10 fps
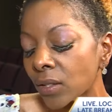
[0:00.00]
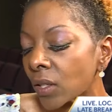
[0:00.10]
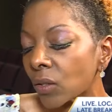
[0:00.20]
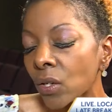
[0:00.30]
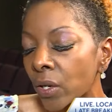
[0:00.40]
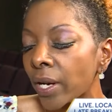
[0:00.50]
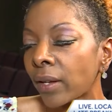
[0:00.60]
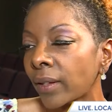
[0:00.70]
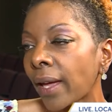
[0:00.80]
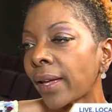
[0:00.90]
it's going to turn
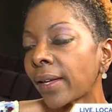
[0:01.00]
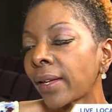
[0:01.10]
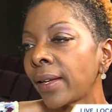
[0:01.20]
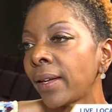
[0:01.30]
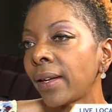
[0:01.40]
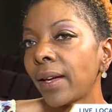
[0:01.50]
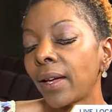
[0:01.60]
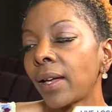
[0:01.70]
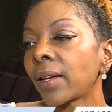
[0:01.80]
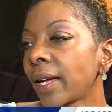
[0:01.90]
out like
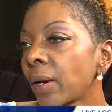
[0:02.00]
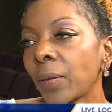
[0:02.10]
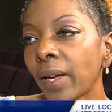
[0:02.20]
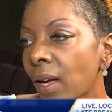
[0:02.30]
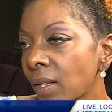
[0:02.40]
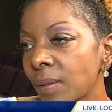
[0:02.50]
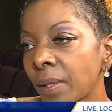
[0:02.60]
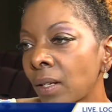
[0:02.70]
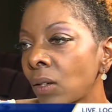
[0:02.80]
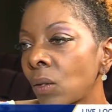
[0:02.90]
a, a Carraway
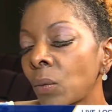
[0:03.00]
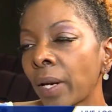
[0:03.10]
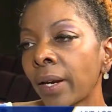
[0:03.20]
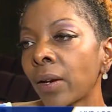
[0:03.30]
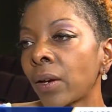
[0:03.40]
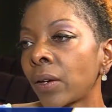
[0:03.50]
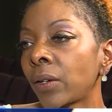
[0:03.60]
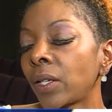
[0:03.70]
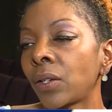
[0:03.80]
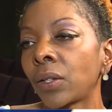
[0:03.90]
hospital where,
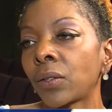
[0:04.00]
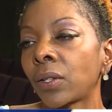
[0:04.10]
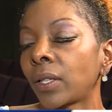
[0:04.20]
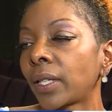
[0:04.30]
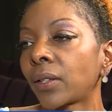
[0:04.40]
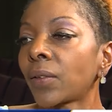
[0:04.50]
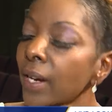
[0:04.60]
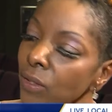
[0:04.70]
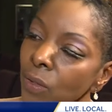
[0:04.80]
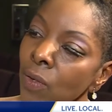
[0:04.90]
you know, they're going to let the
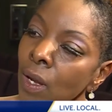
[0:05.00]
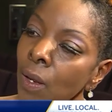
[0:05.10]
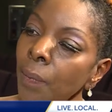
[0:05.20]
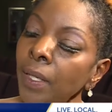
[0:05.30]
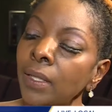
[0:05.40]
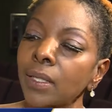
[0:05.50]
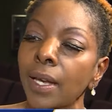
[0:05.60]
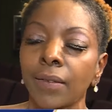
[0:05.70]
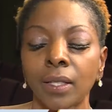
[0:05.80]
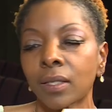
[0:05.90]
grass grow up and
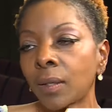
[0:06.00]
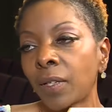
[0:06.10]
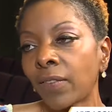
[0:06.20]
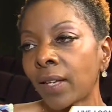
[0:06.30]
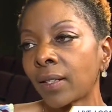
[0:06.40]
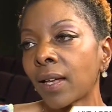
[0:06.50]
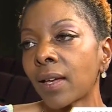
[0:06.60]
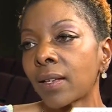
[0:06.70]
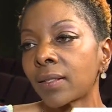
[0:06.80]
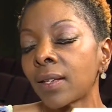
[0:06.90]
everything's going to be
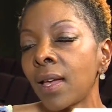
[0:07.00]
vandalized.